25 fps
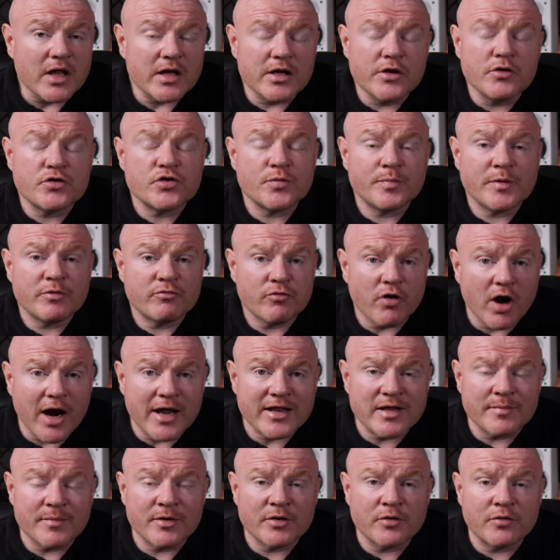You should be
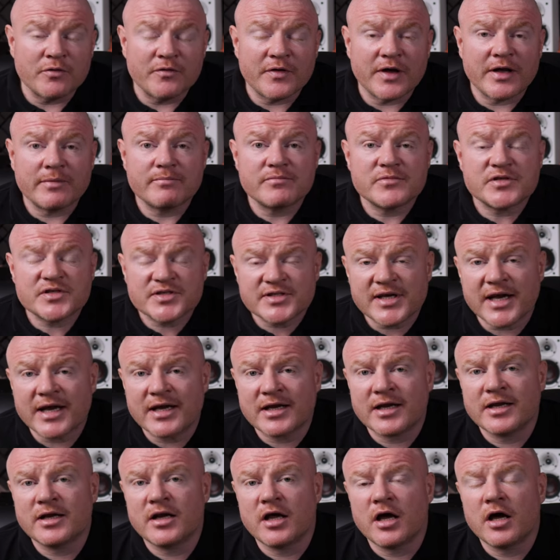right in the middle of it,
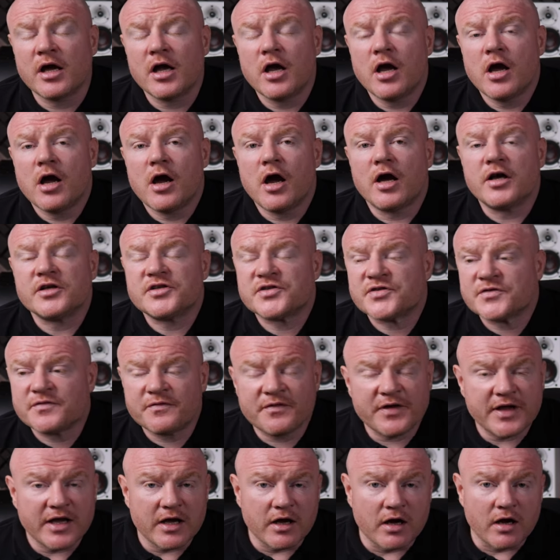sitting in a
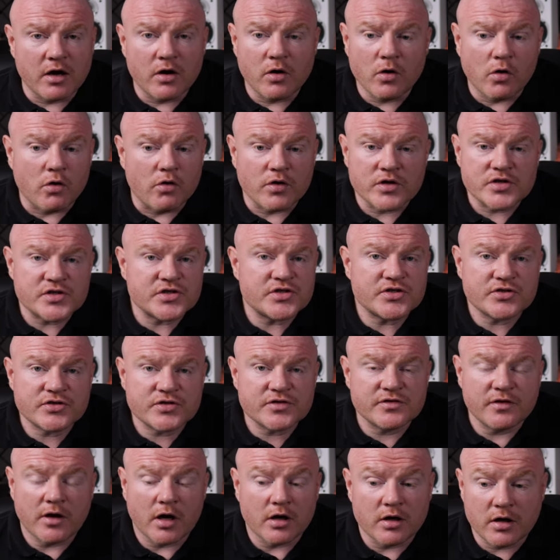sphere or a,
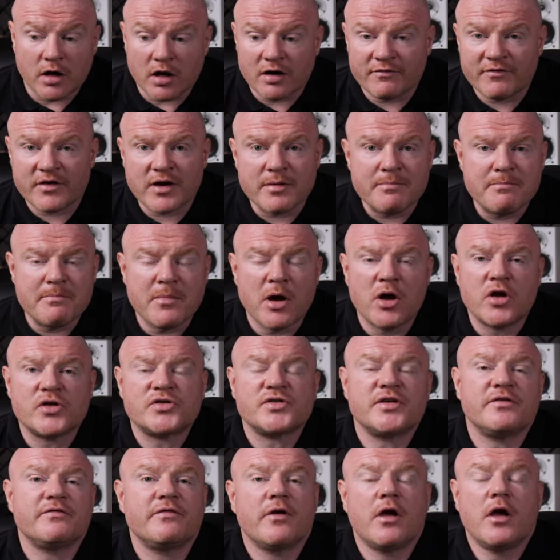like kind of an
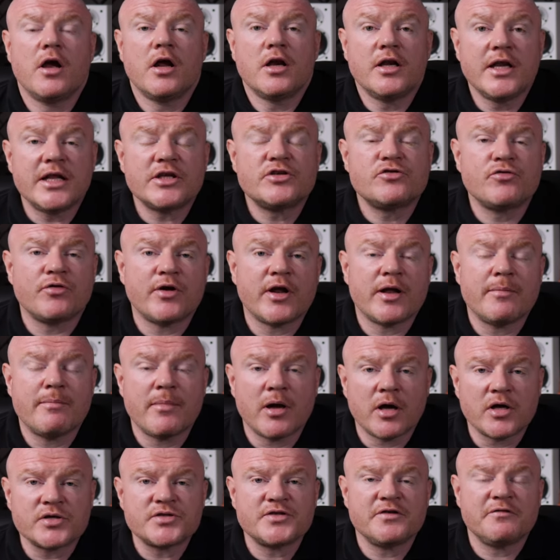immersive, literally
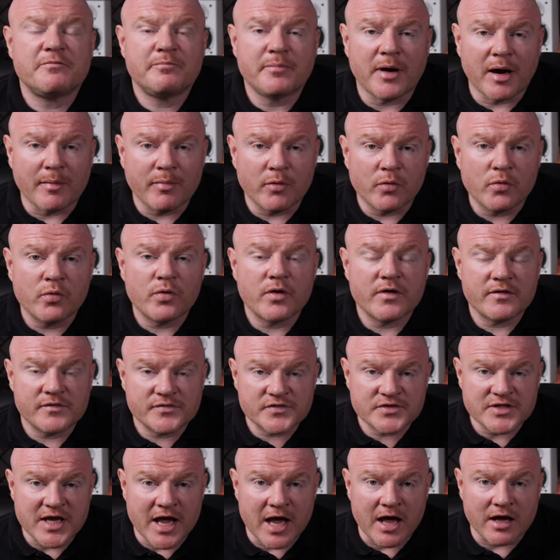immersive bubble
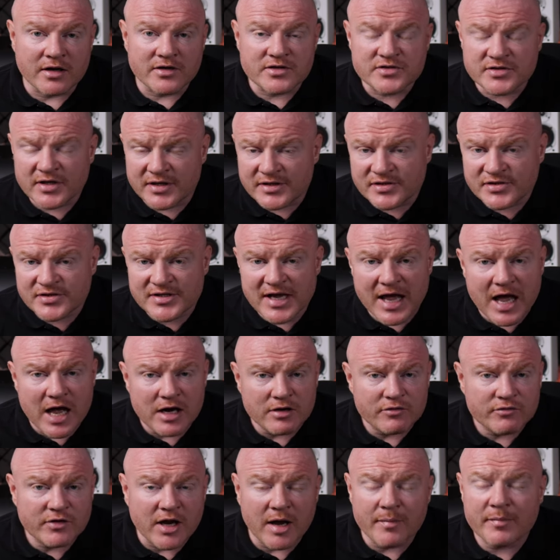of sound. So there's
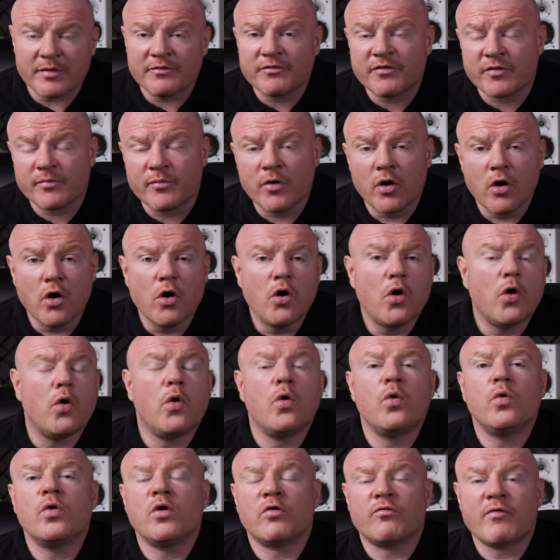sound coming from
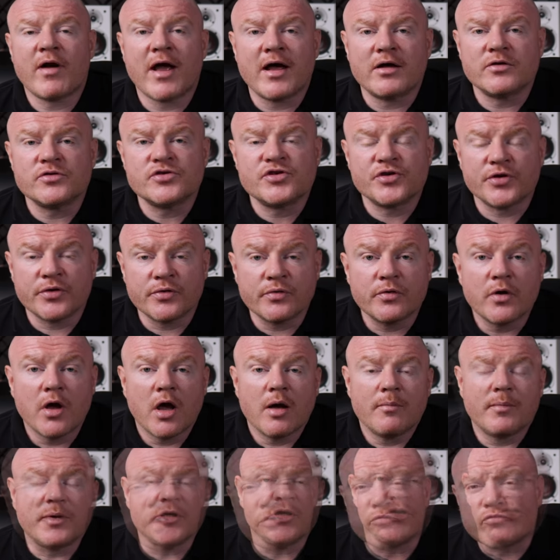all around you,
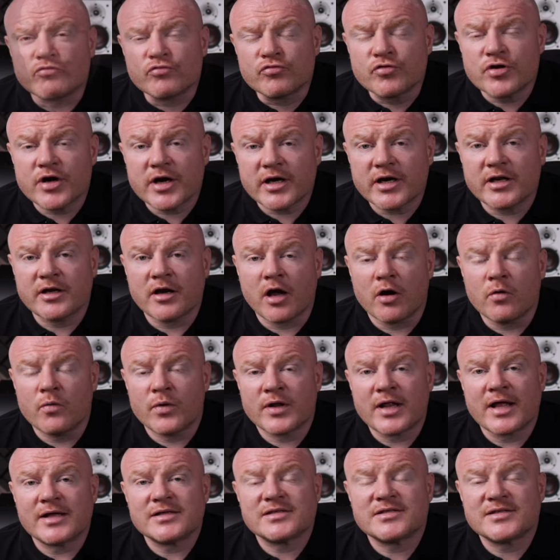but you don't really know
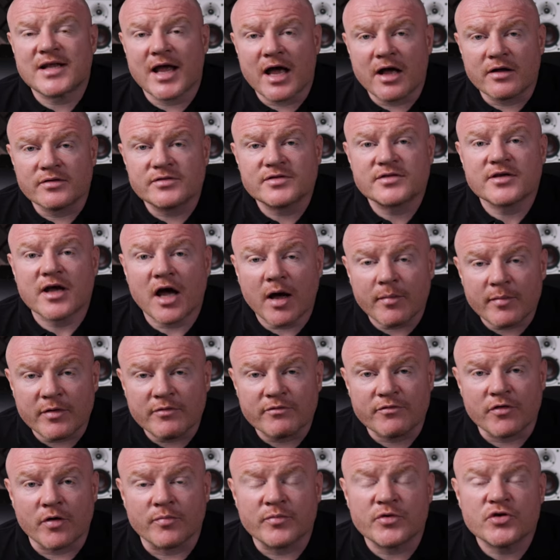where that sound's
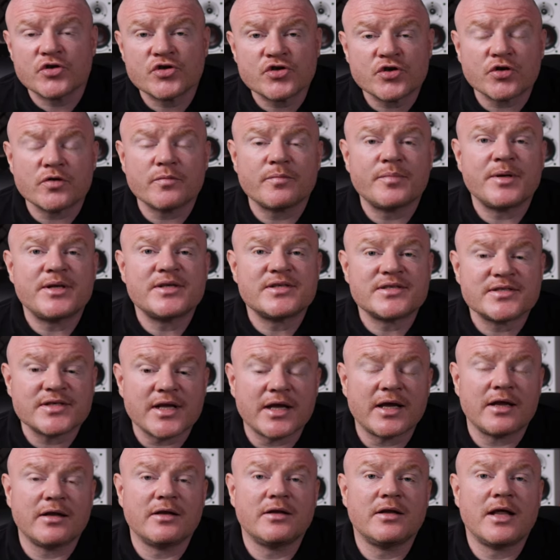coming from. You shouldn't be
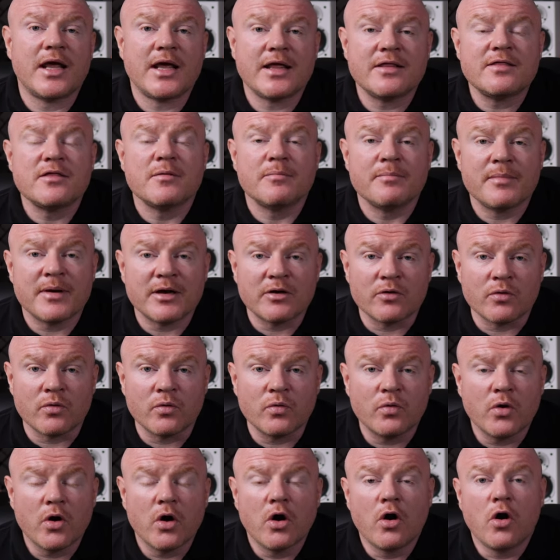sitting in the
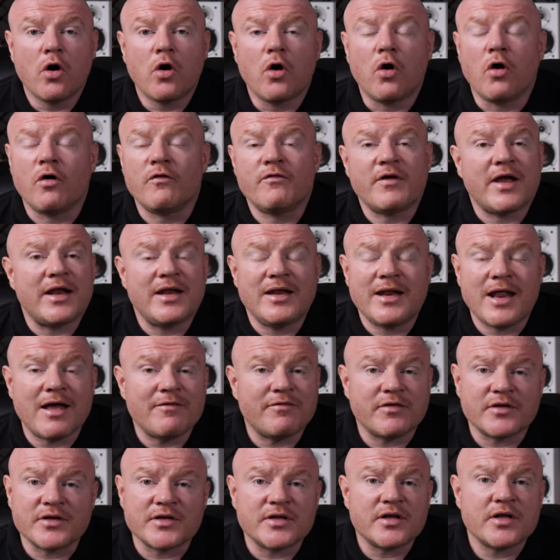middle of
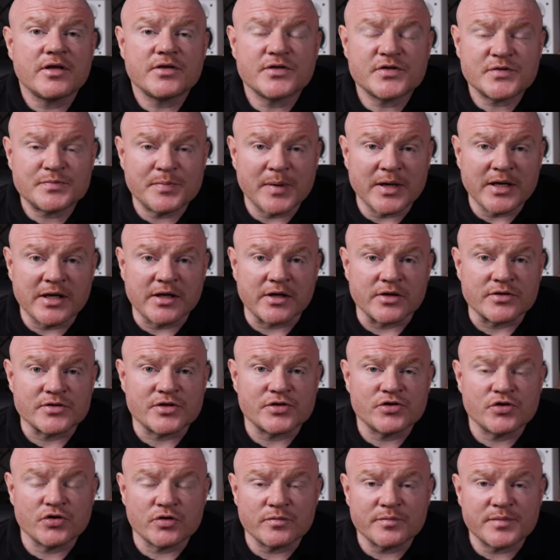11
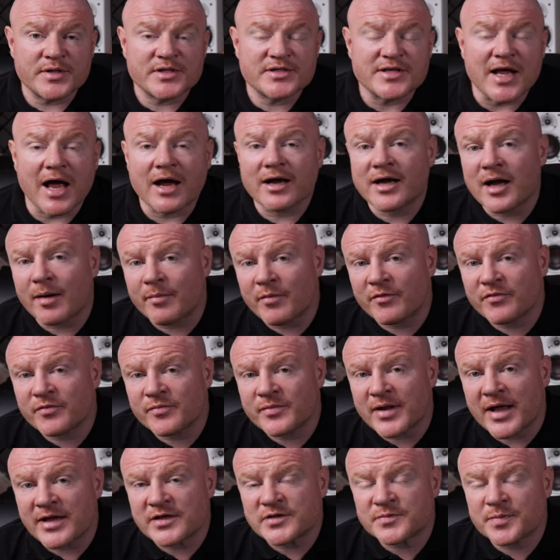speakers. It shouldn't be sound coming
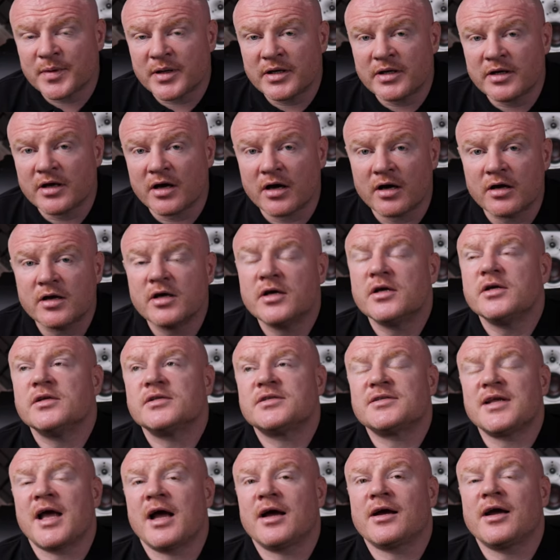from that speaker,
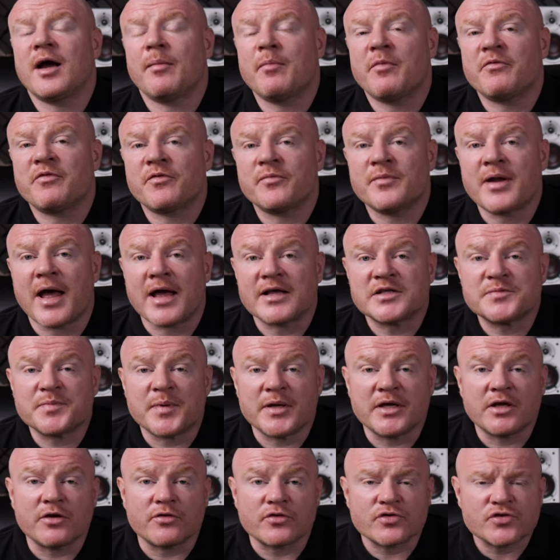sound coming from that
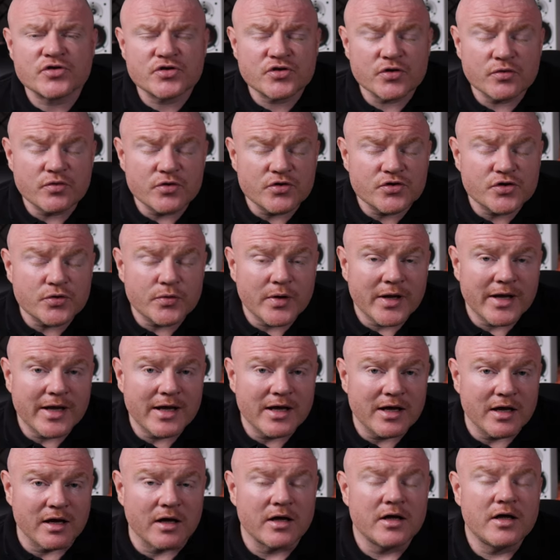speaker. As soon as you
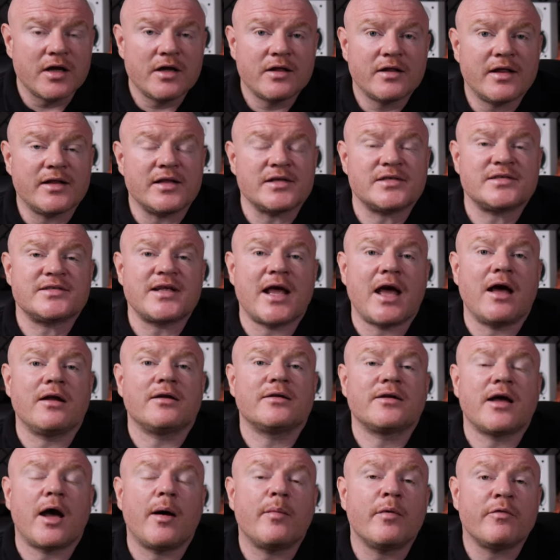hear that there's
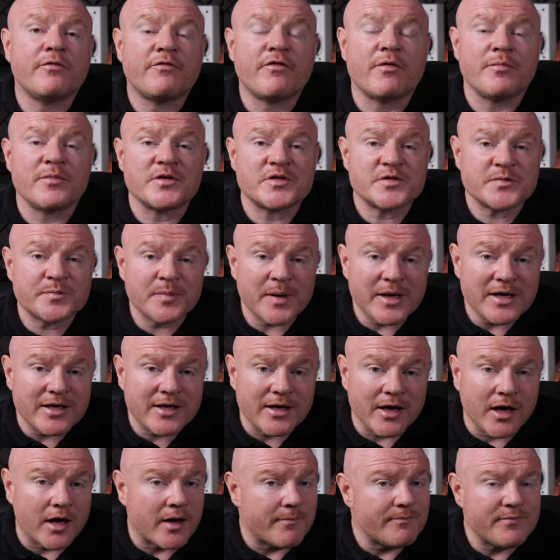sound coming from a
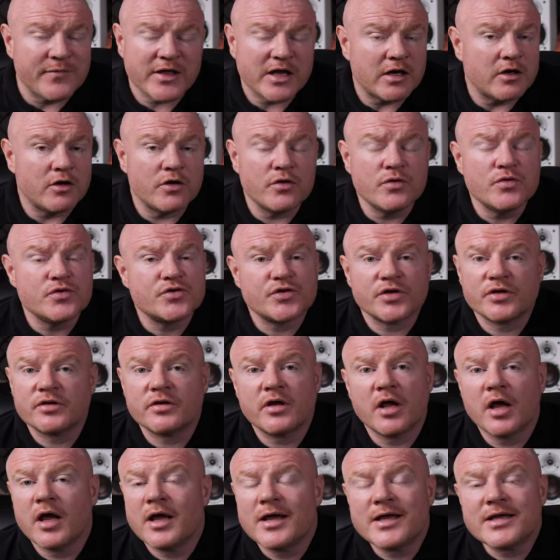speaker, the
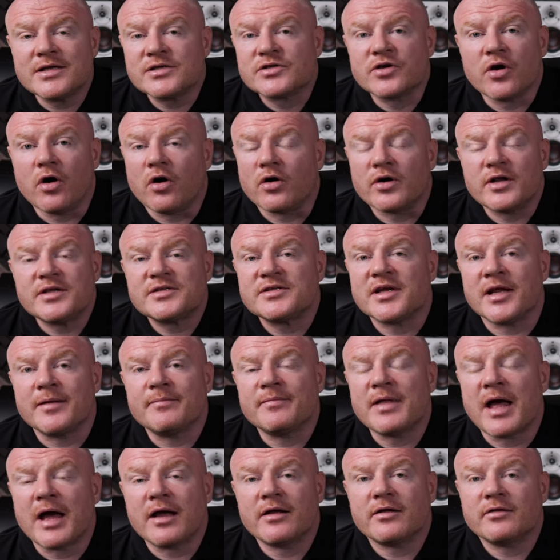illusion is gone, isn't
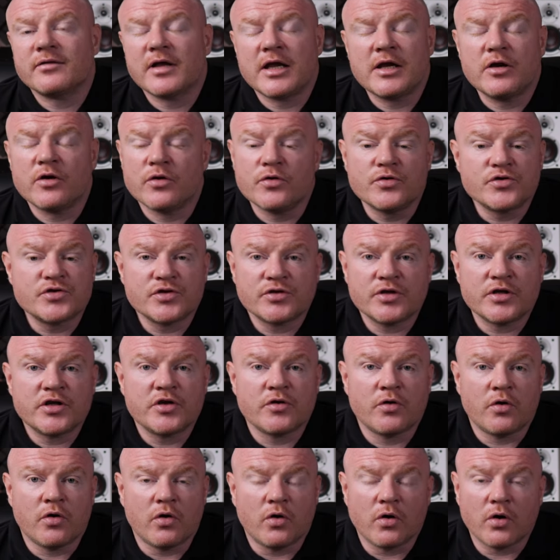it? That illusion that
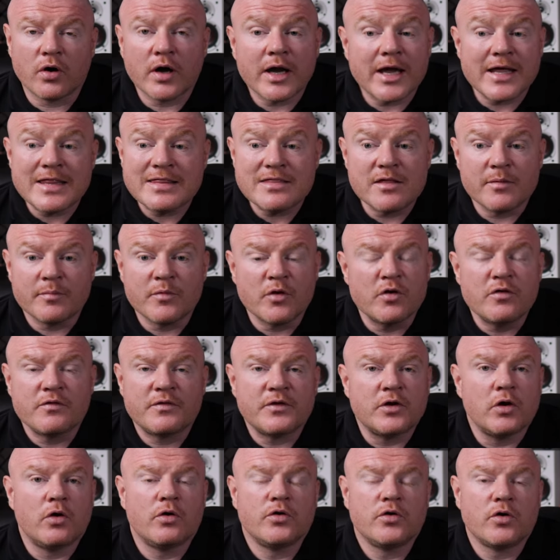you're in the
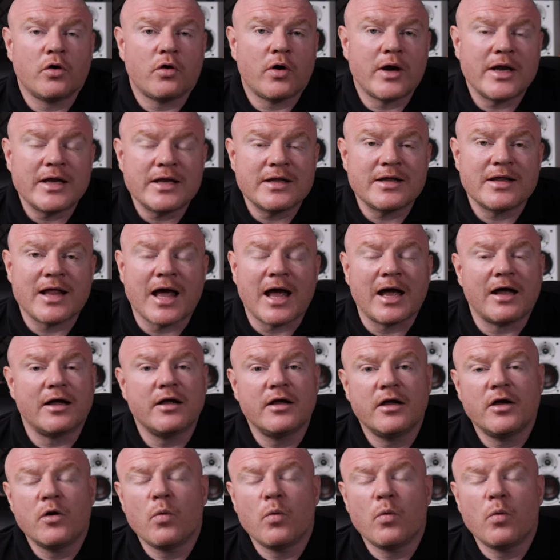movie or you're in that